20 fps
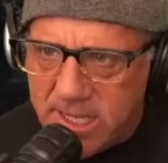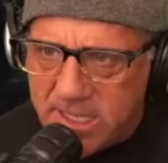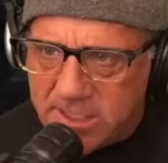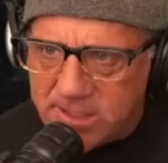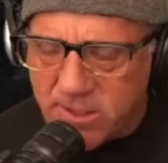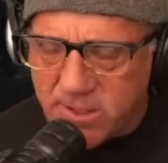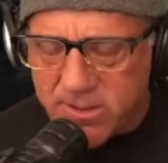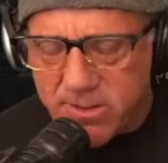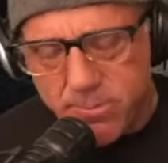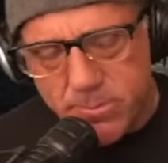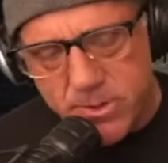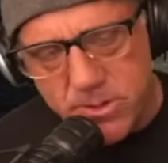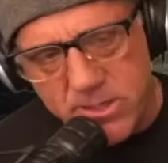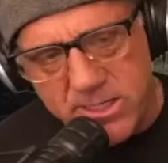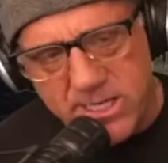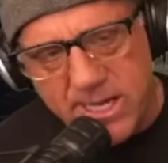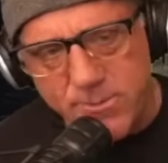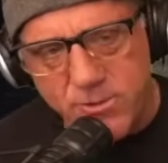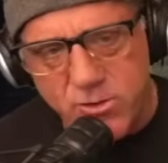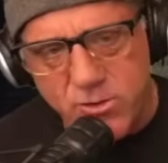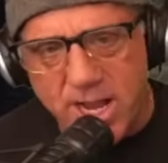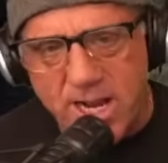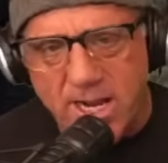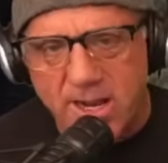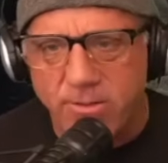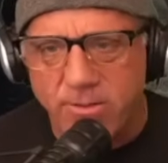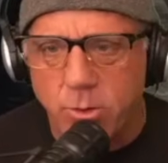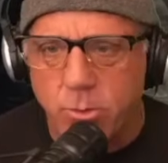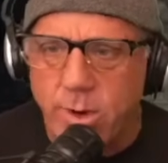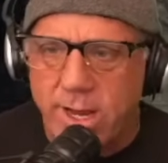So the moon keeps track
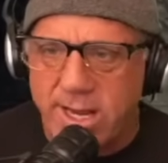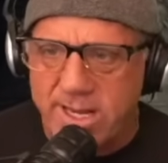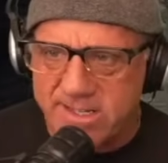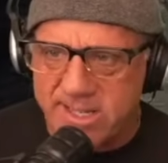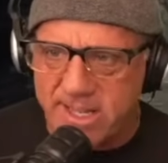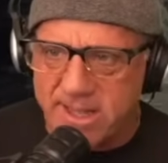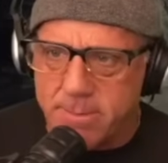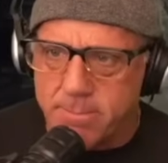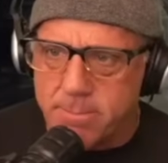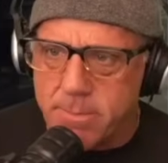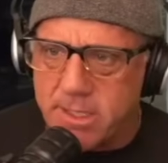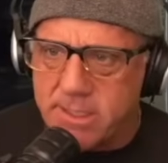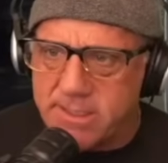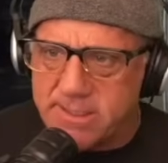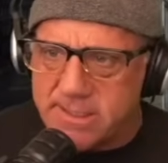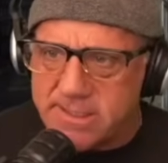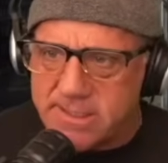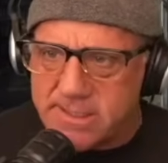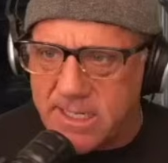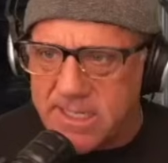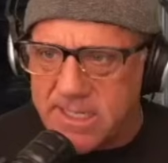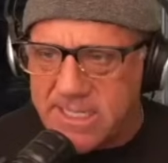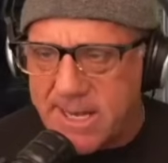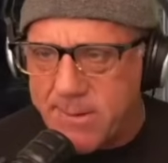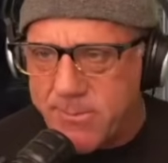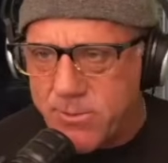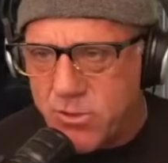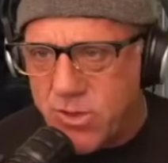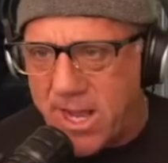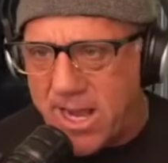of the weeks and the months. The sun
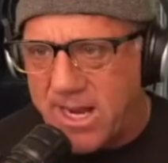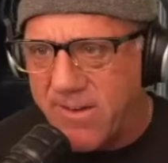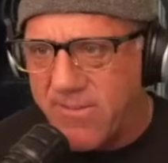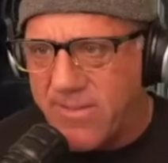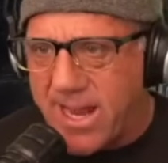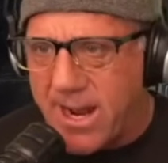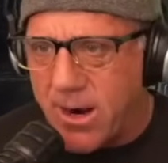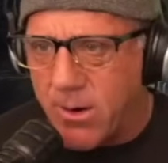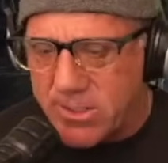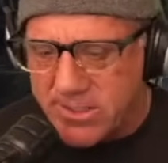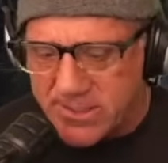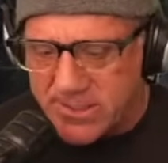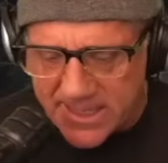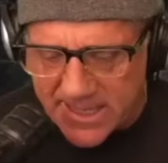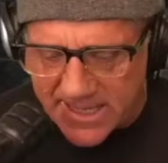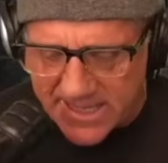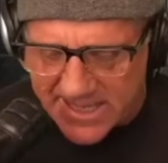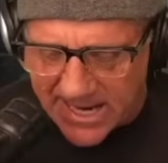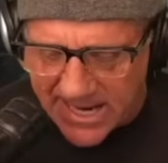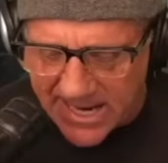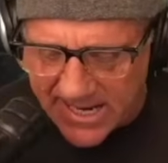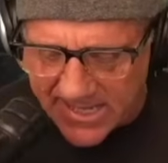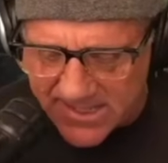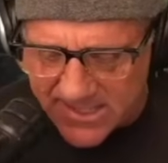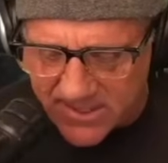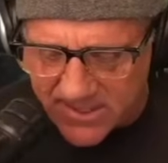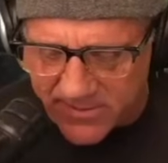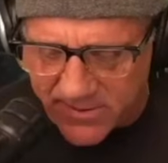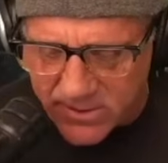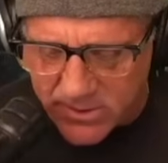keeps track of the hours and the days.
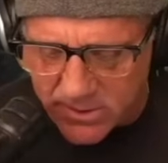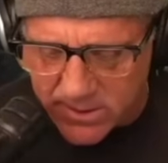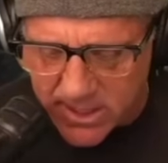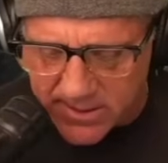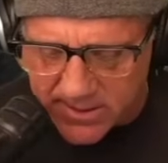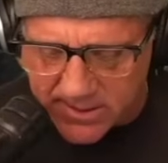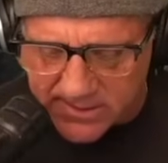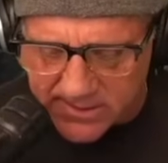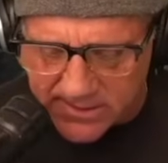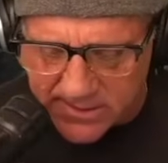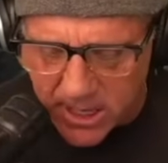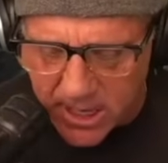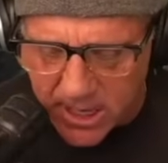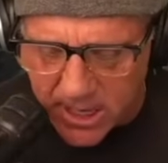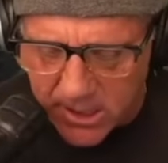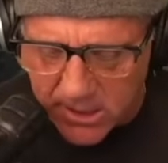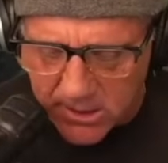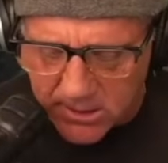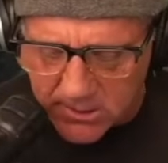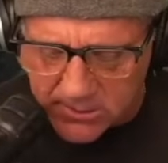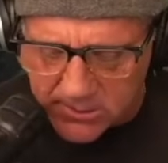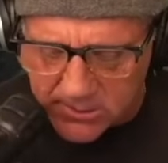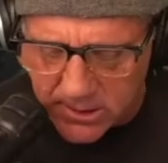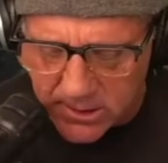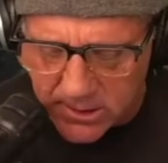And if I turn on the stars,